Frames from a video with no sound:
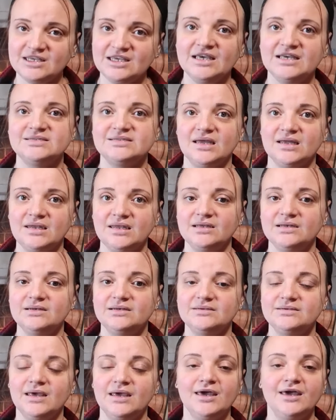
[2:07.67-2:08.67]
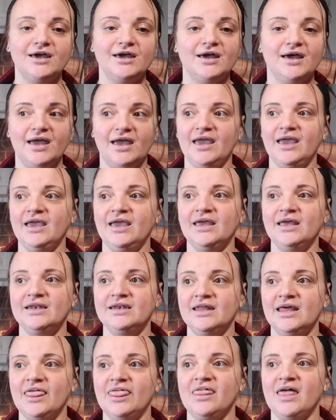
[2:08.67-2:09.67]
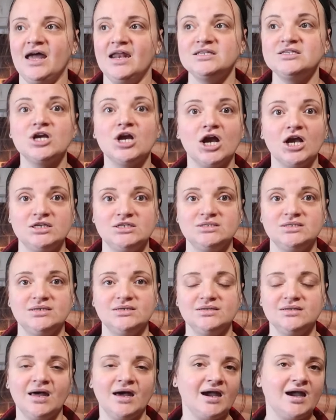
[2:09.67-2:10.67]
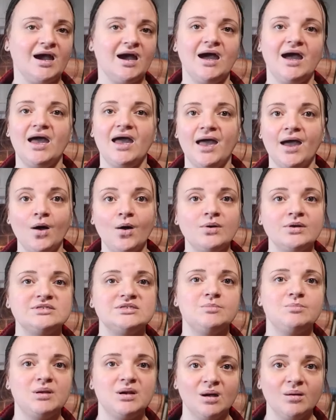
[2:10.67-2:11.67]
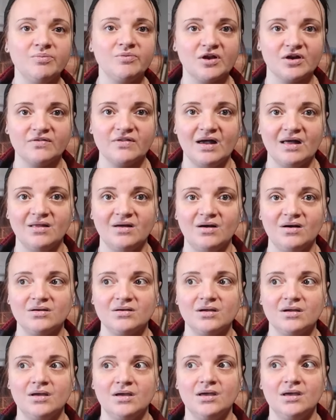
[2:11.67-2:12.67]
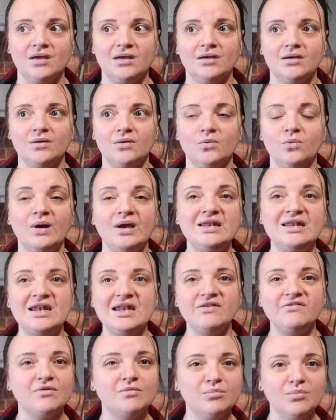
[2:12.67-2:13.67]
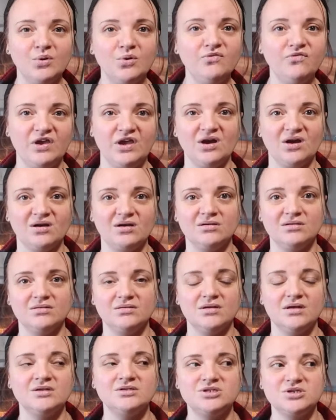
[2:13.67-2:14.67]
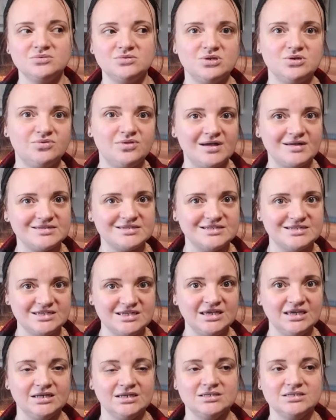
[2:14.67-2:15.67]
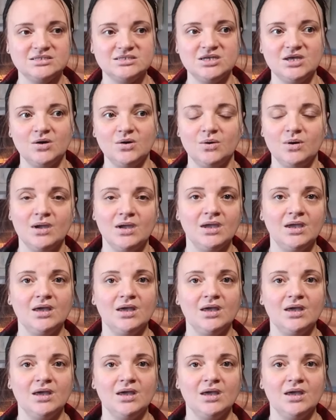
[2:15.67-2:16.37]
Yes, I did. And that is crazy. Like, how has it been up there that long? We didn't even move here until two thousand ten. So